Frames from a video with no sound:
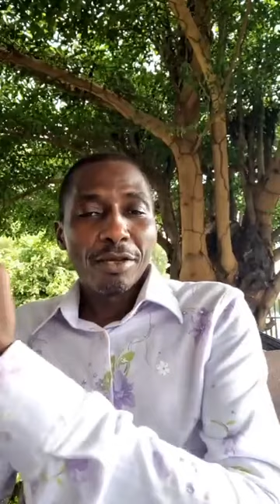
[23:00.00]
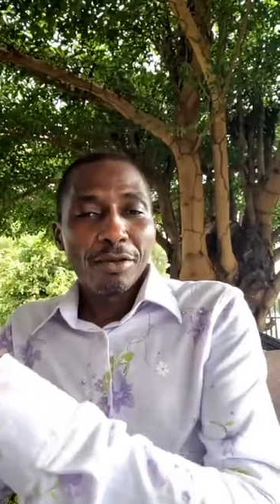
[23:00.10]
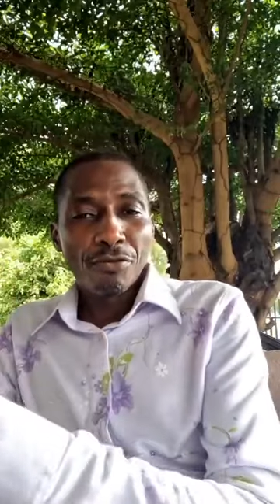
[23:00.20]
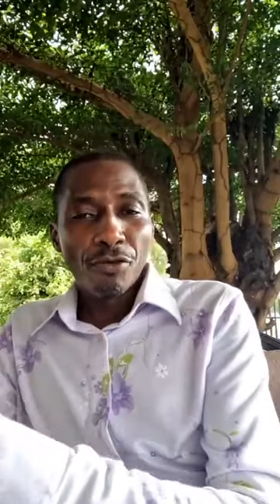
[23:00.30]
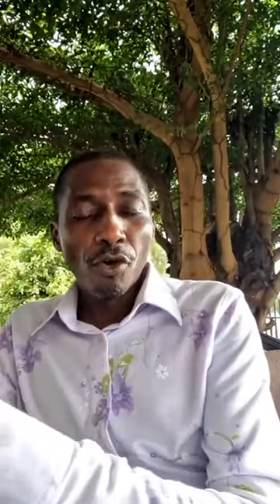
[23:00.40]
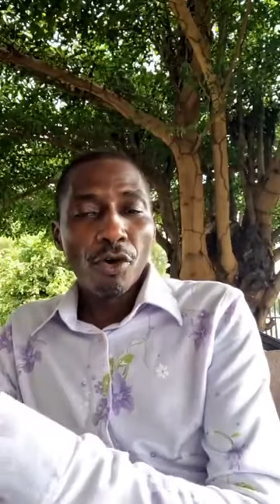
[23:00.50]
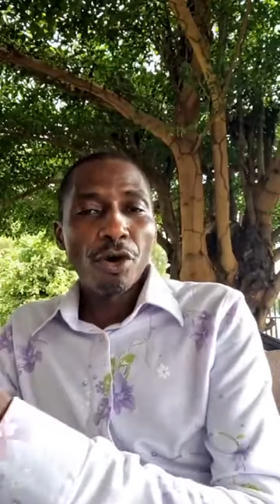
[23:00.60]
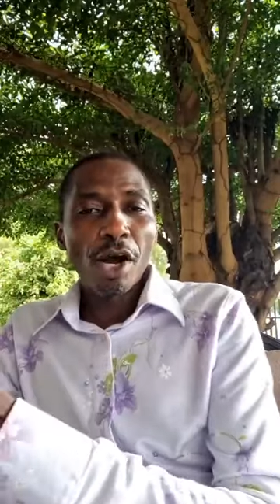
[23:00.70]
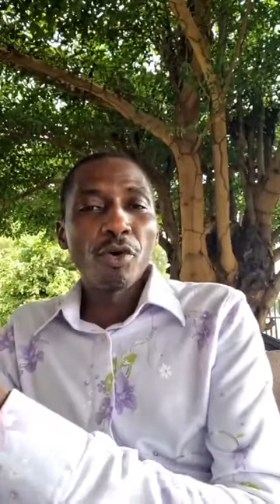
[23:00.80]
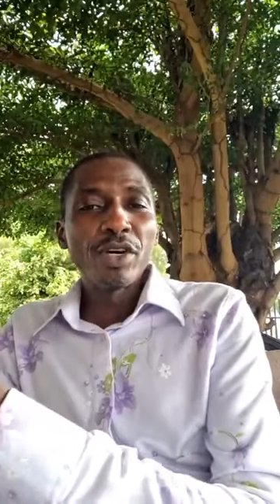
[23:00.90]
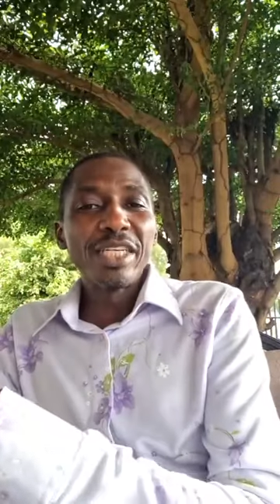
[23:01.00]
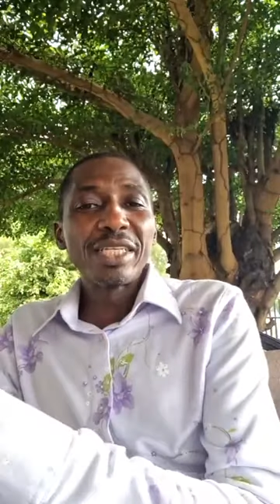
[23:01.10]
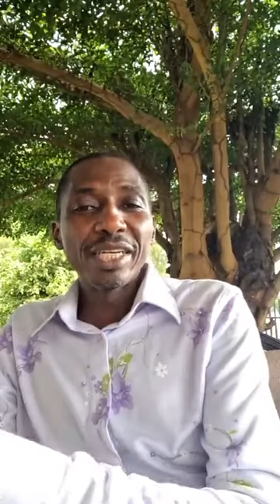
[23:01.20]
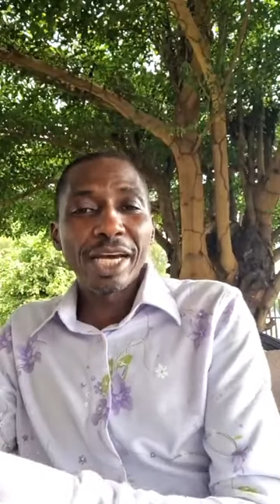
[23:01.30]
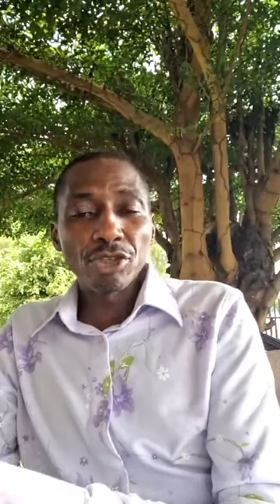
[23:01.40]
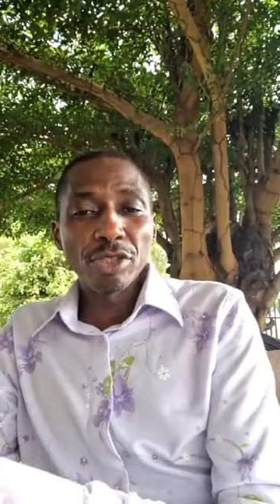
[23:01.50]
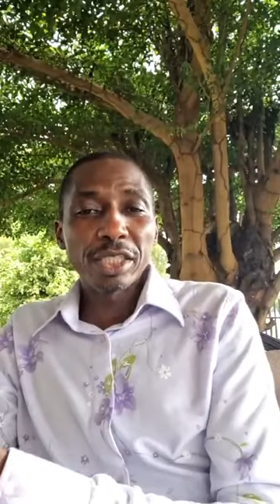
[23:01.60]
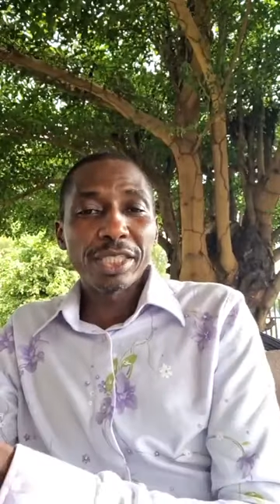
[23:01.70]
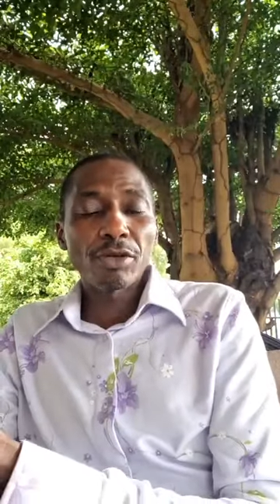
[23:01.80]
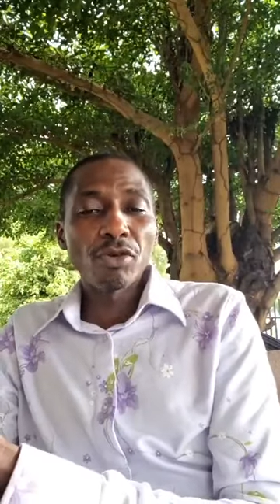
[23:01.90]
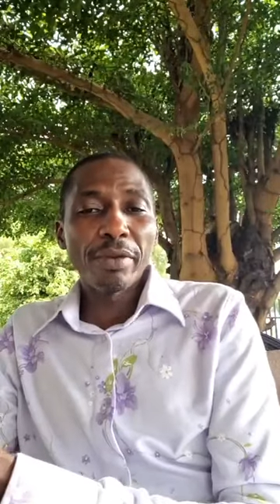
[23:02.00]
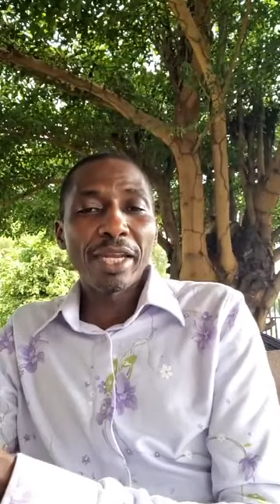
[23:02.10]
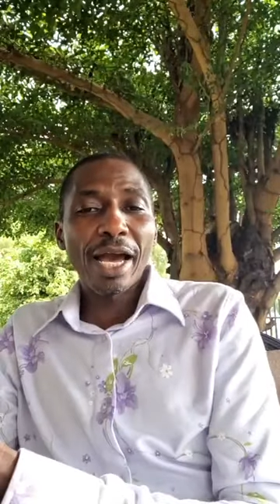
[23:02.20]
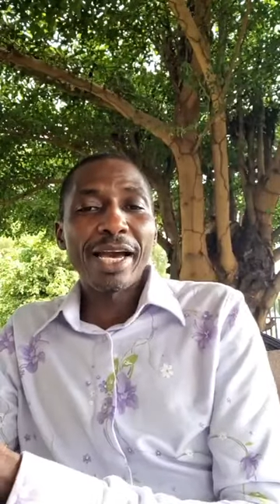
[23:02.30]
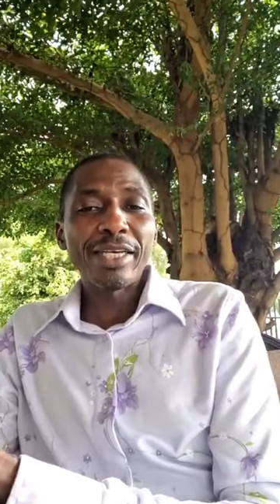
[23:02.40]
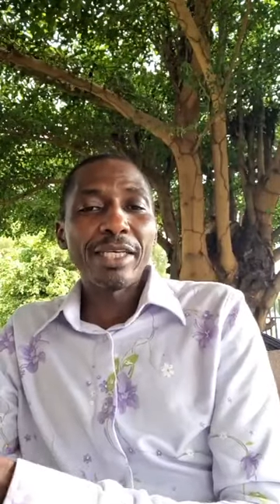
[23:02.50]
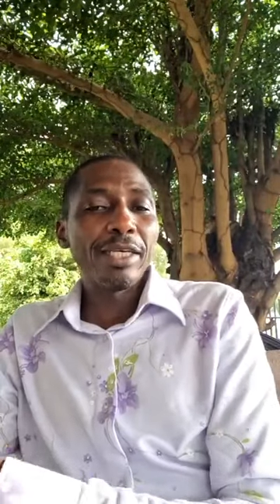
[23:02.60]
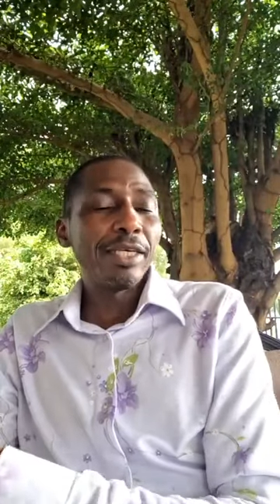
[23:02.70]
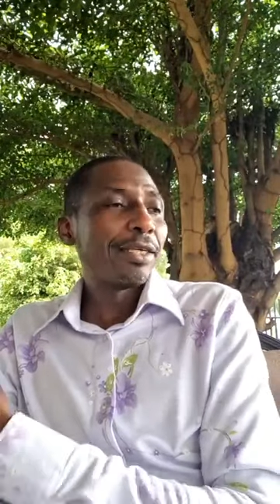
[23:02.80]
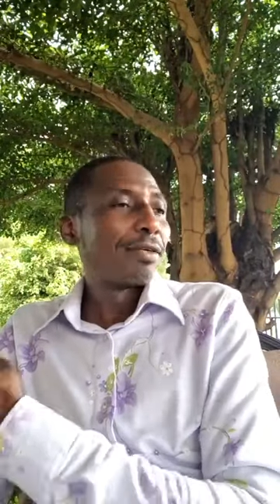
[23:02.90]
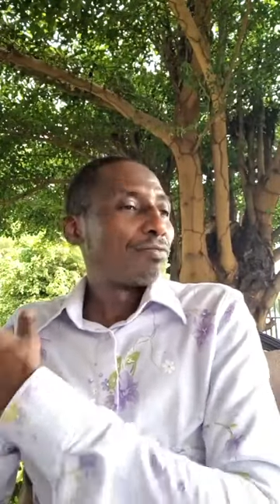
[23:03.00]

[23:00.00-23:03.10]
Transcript: for our international settlement, i.e.,